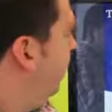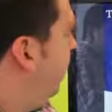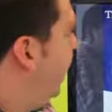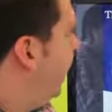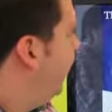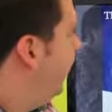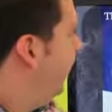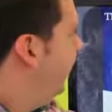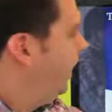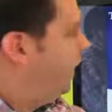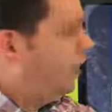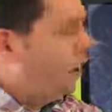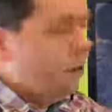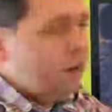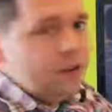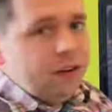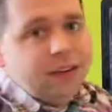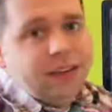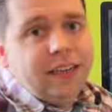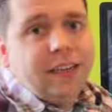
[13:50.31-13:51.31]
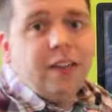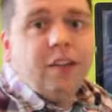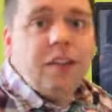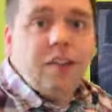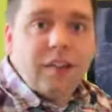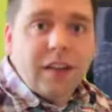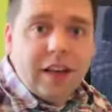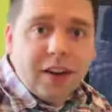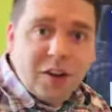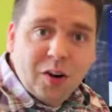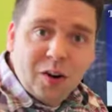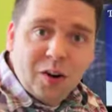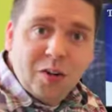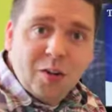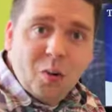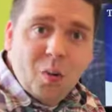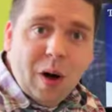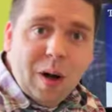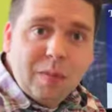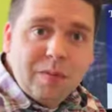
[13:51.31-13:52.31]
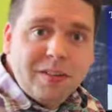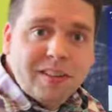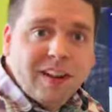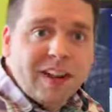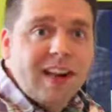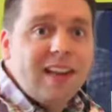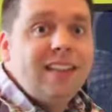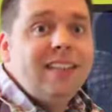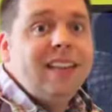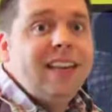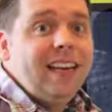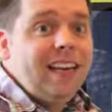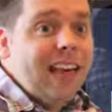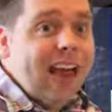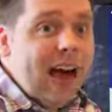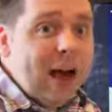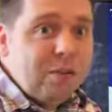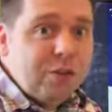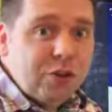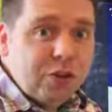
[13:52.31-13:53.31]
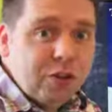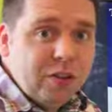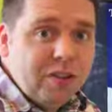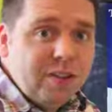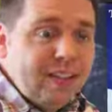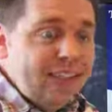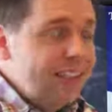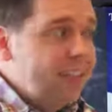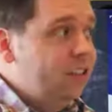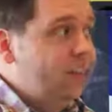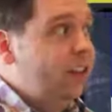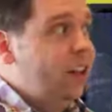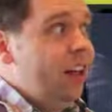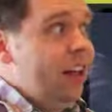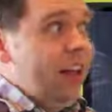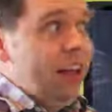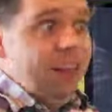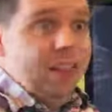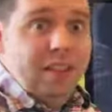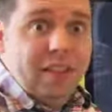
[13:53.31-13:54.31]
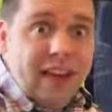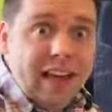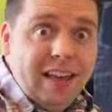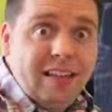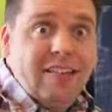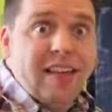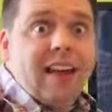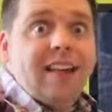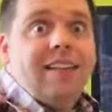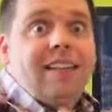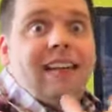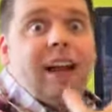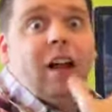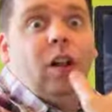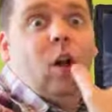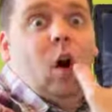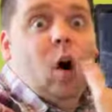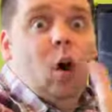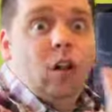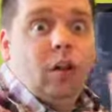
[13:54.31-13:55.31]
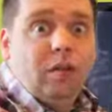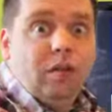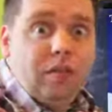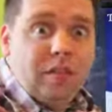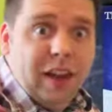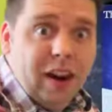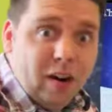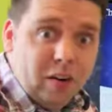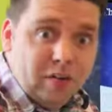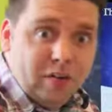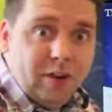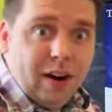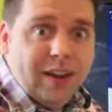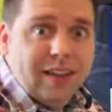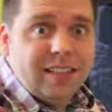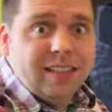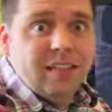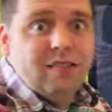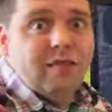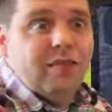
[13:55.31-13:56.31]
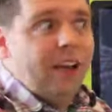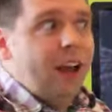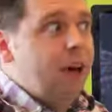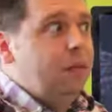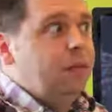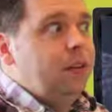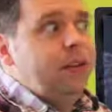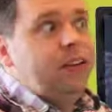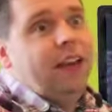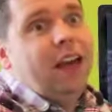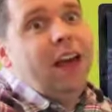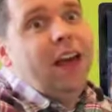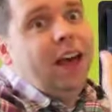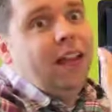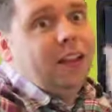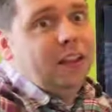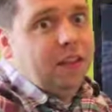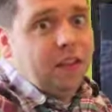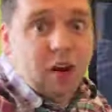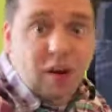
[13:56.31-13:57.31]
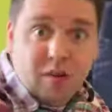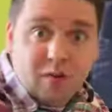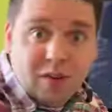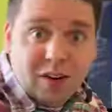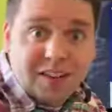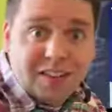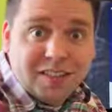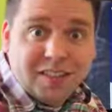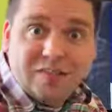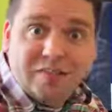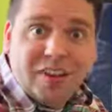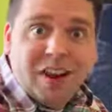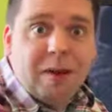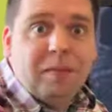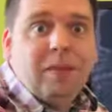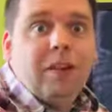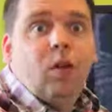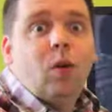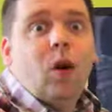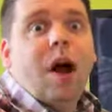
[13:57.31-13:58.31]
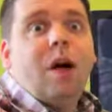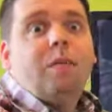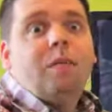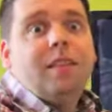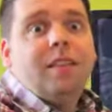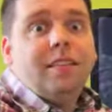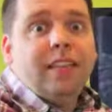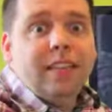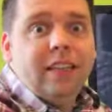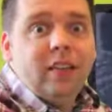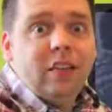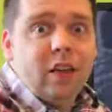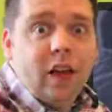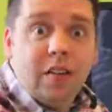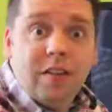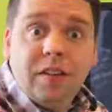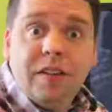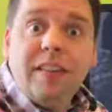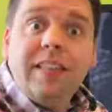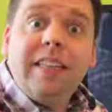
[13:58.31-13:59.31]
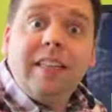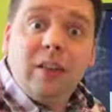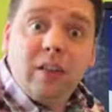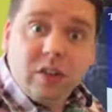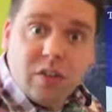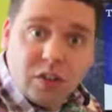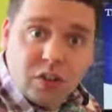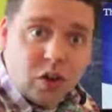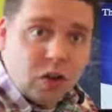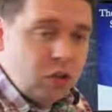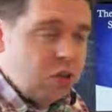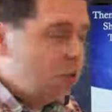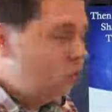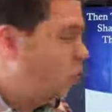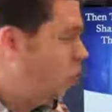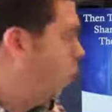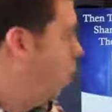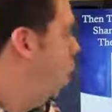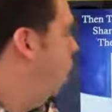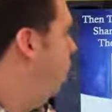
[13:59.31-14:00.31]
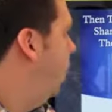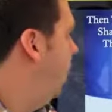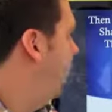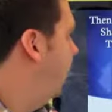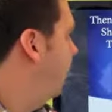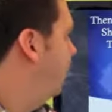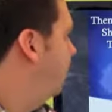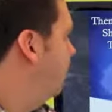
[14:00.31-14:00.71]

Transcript: They click on the deal. They go to the website. They capture the deal. They then tell all of their friends and family. And then their friends and family grabs the deal, and the deal starts growing.